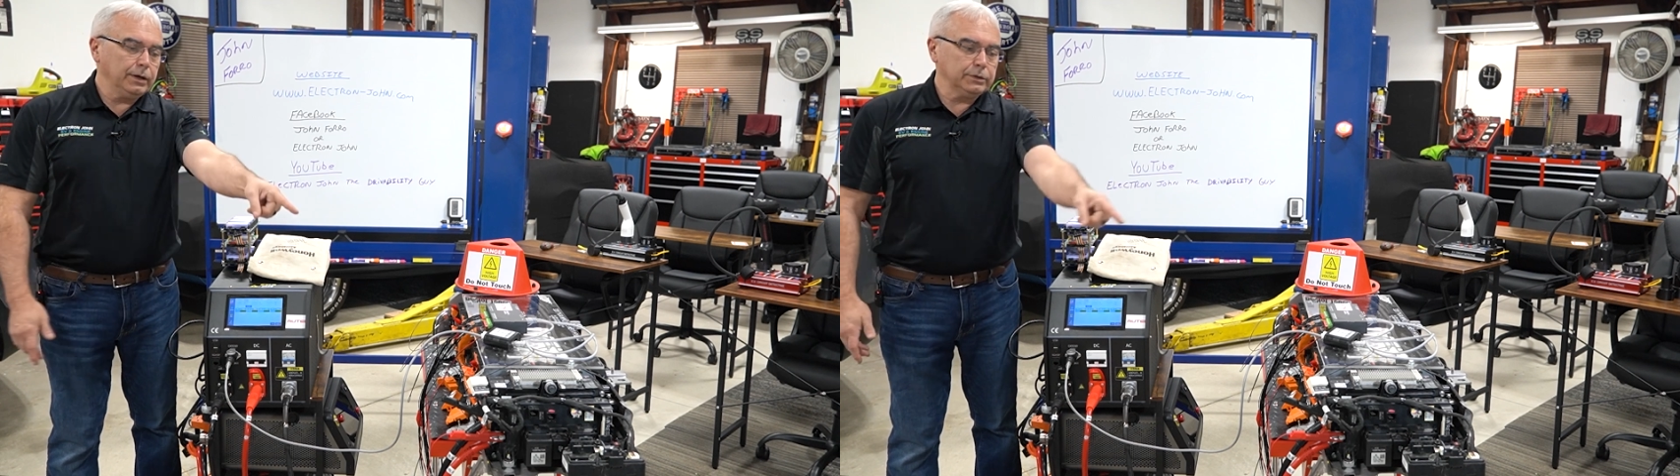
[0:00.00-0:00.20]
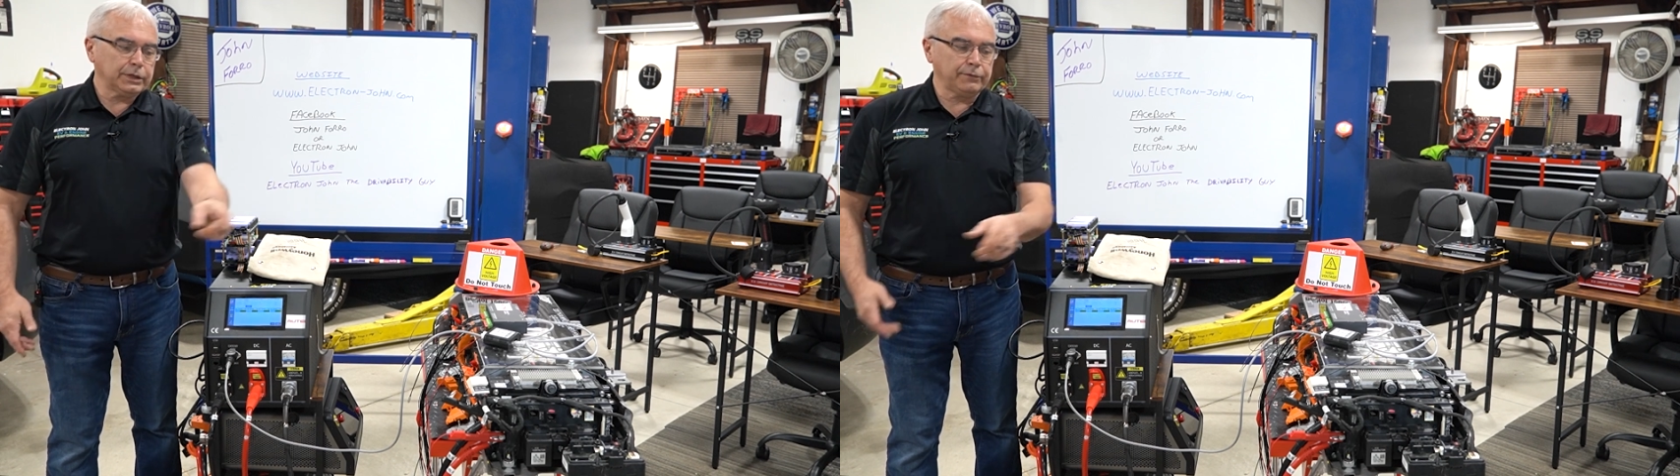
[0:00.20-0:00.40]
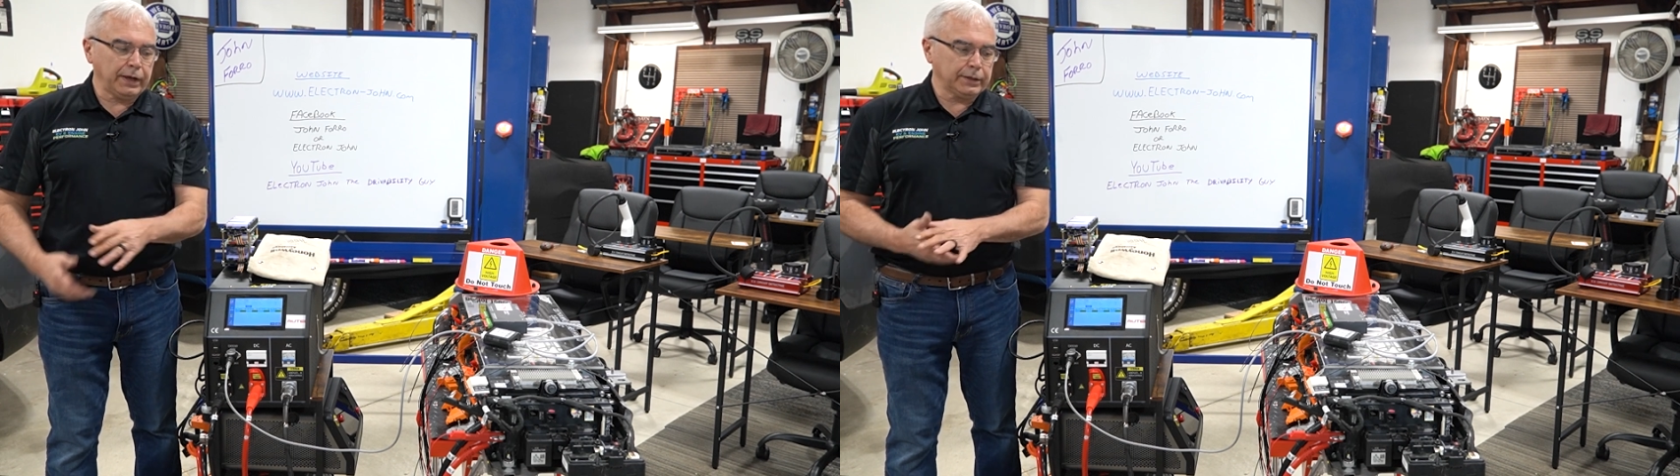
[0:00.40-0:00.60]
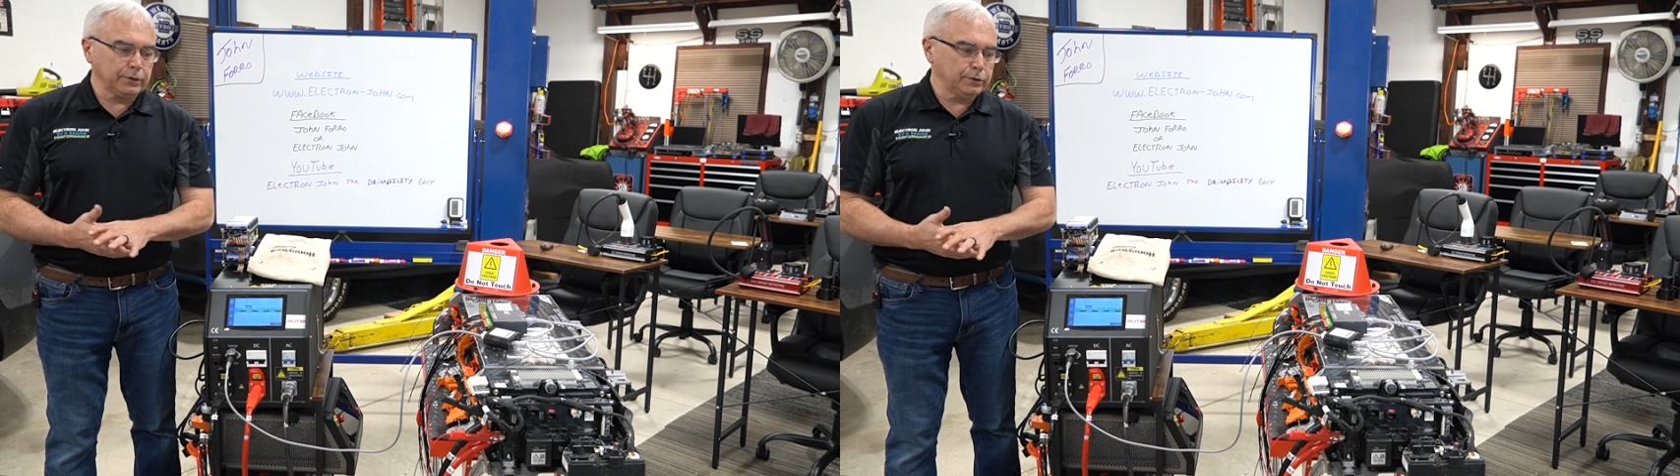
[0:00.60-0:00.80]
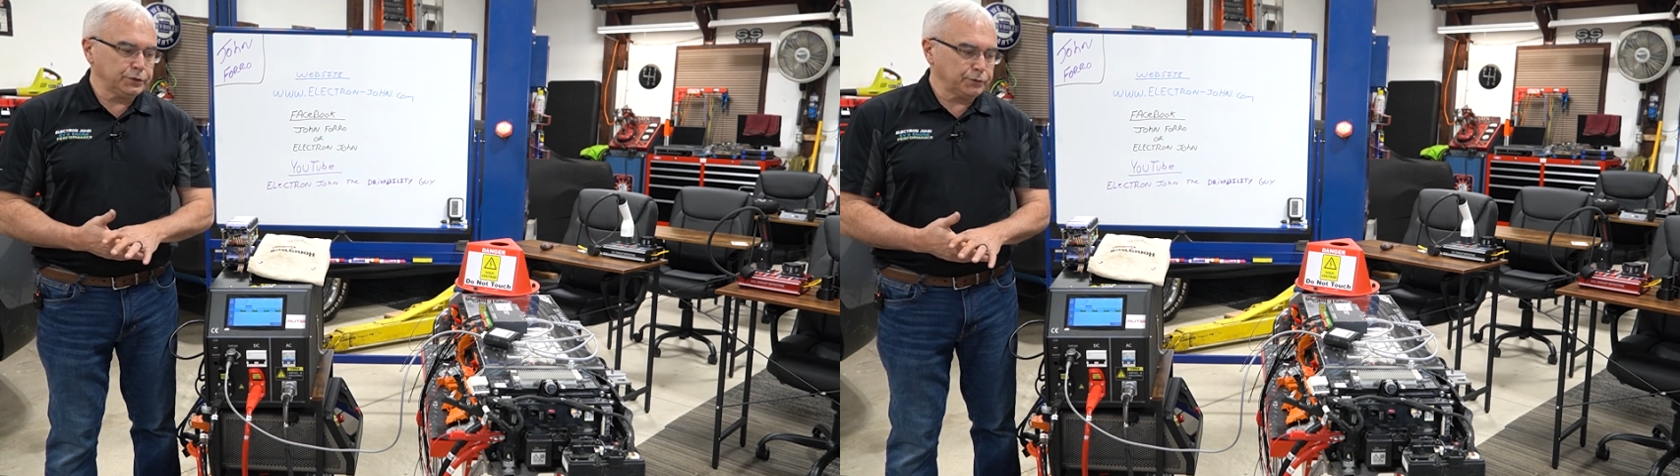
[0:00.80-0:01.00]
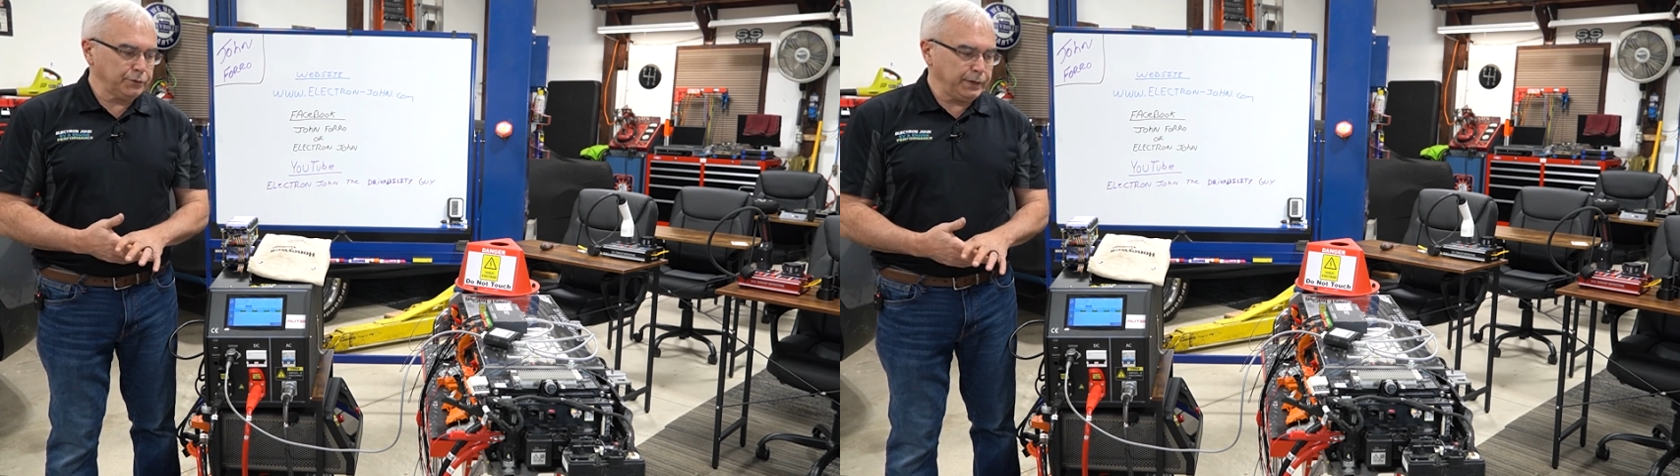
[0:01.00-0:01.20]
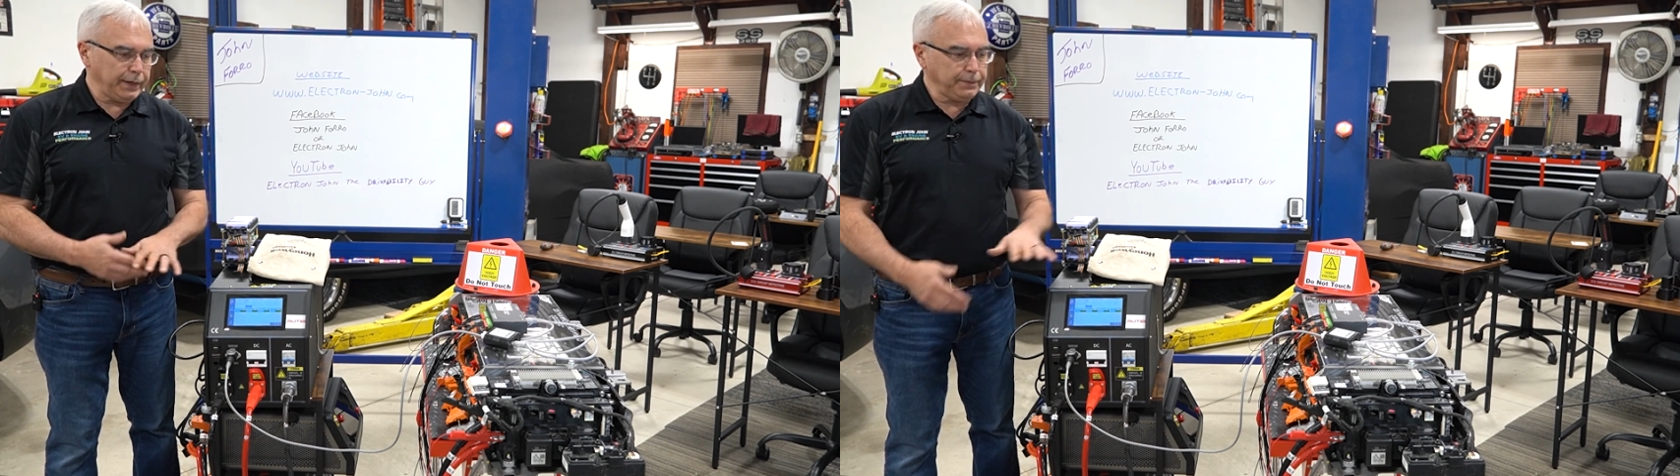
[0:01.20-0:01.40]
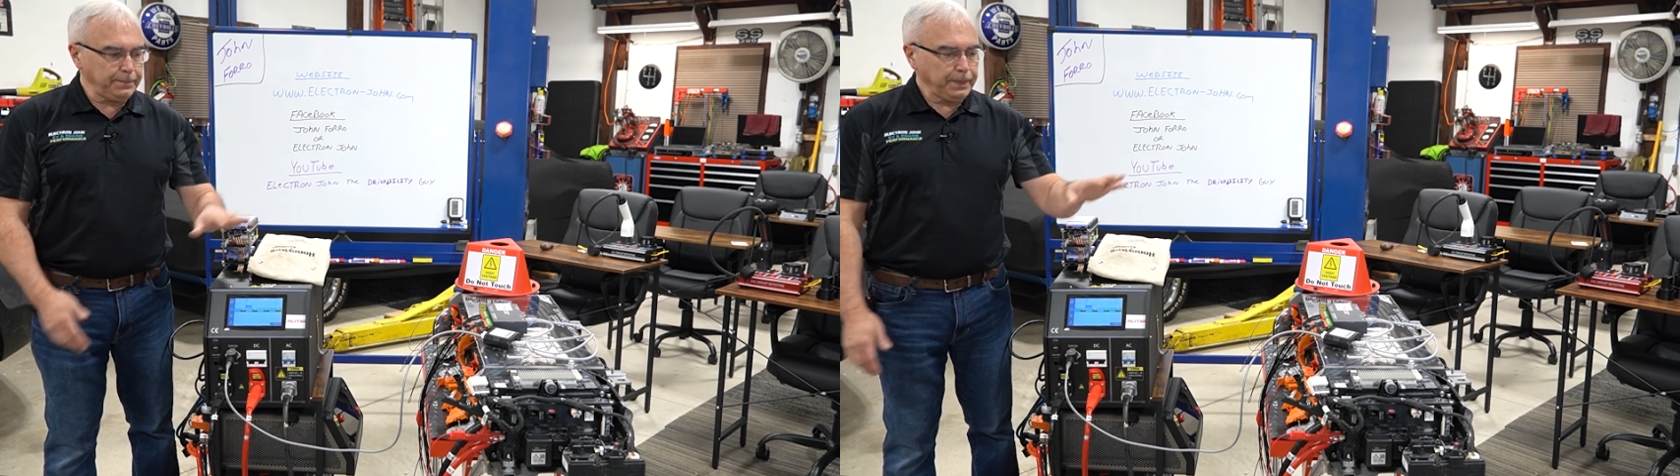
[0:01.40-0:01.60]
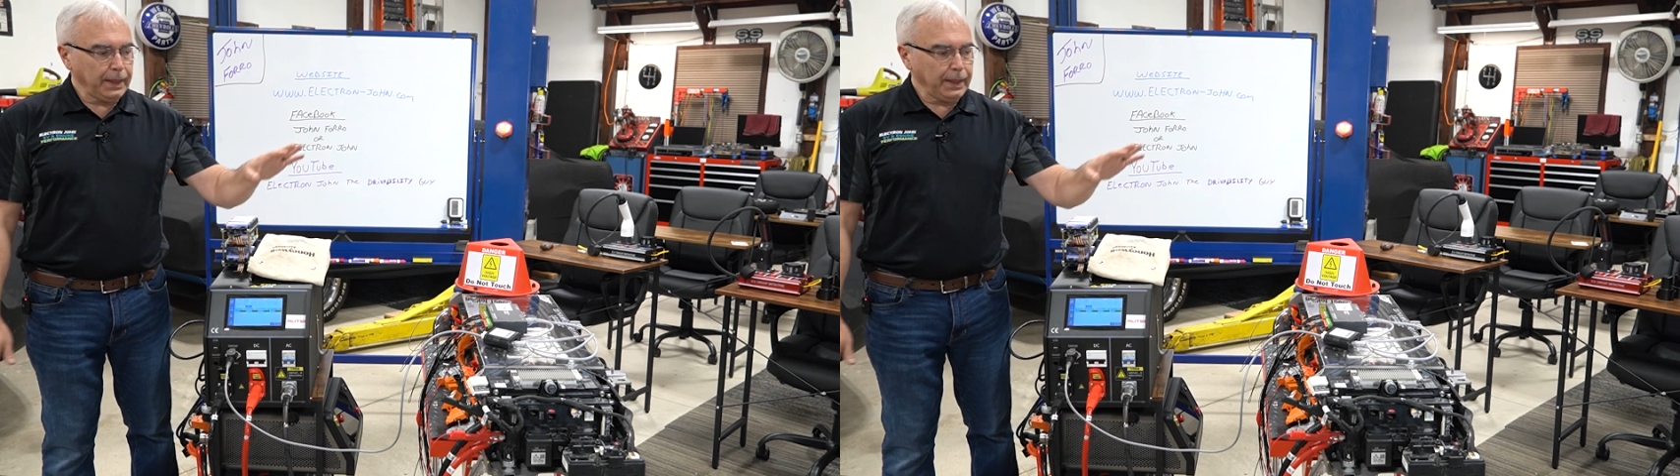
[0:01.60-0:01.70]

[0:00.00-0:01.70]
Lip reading: which I've got those screwed in.